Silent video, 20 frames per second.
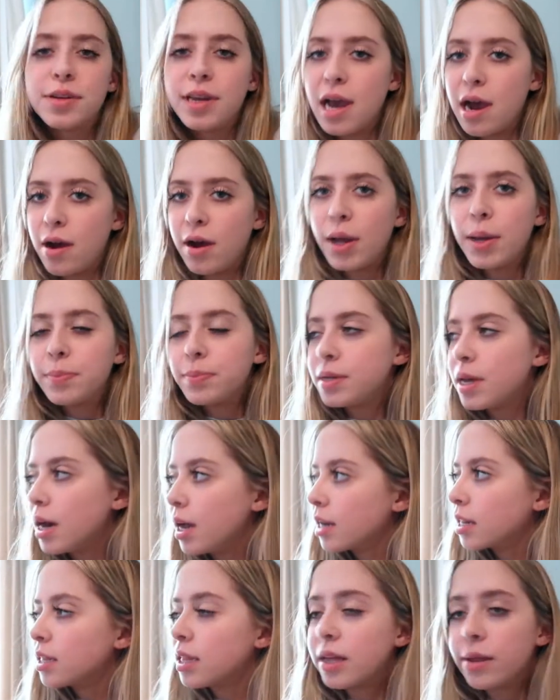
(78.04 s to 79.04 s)
now I'm
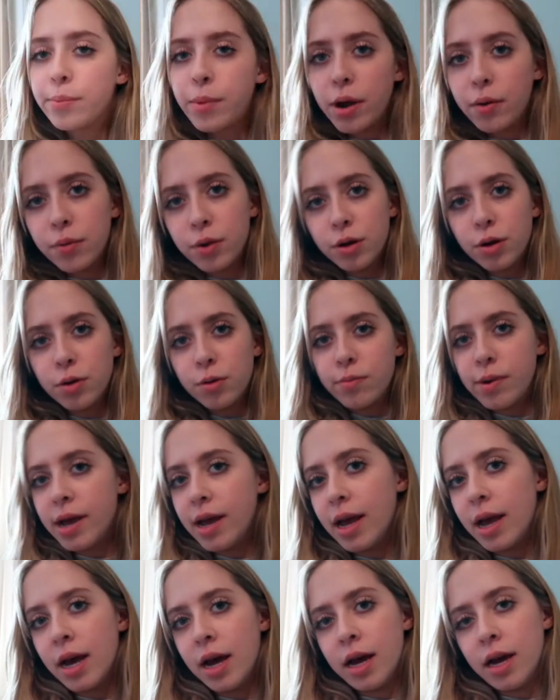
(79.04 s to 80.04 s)
done cleaning my room
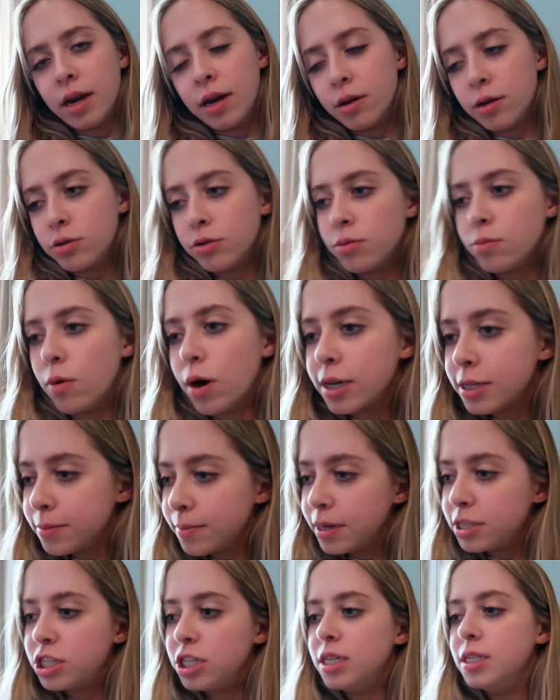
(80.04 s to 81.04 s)
and washing
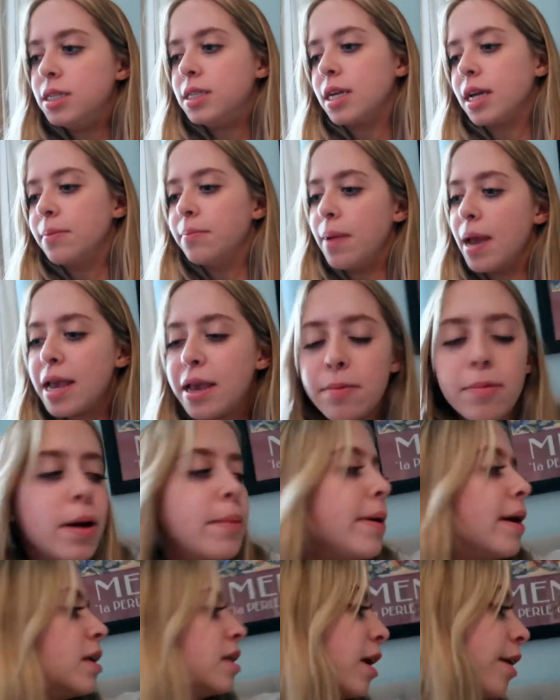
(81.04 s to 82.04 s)
my sheets and making my
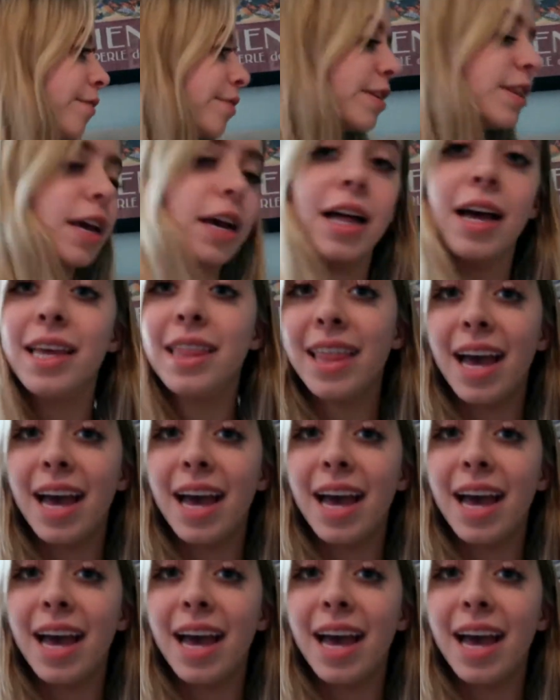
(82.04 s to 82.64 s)
bed and everything like